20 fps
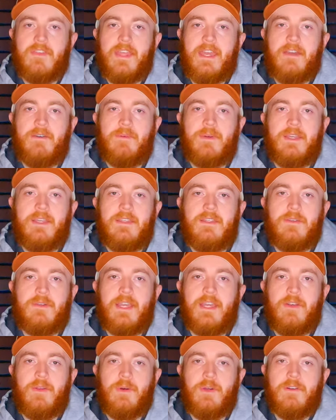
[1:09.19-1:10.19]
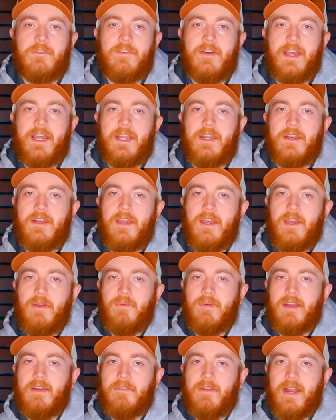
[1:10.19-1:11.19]
that way you get notified
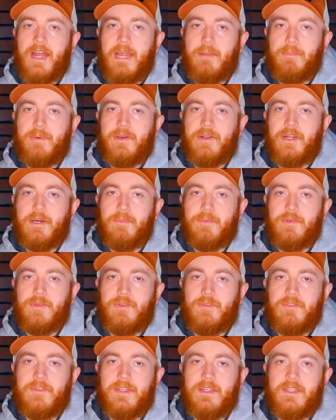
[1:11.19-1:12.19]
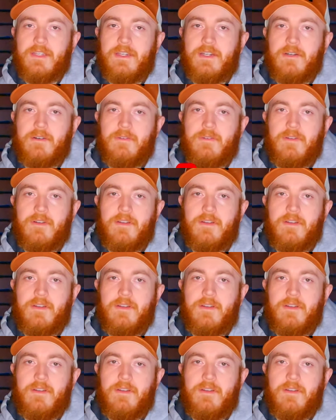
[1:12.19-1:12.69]
whenever I put up a new video.